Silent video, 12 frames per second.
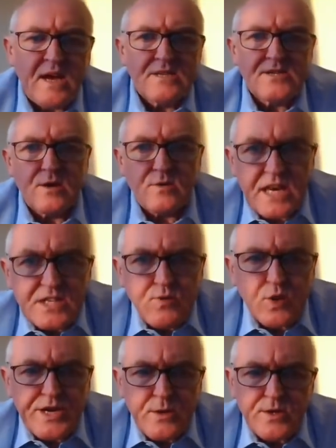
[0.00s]
So that's
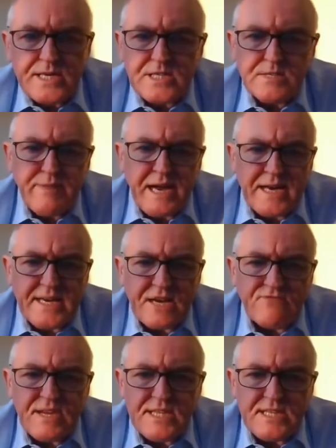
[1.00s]
what you would expect.
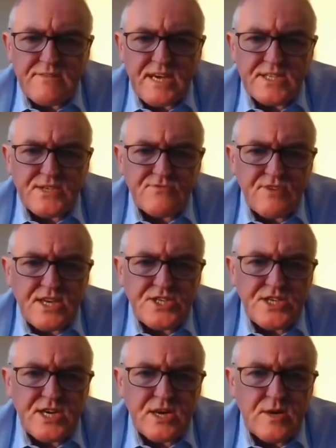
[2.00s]
Now, relative hazard
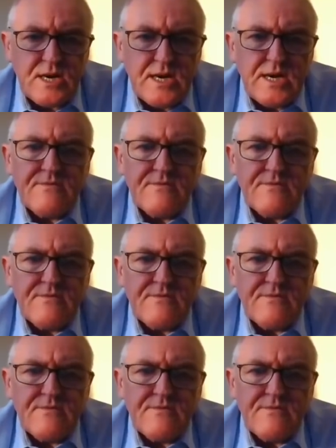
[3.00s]
ratio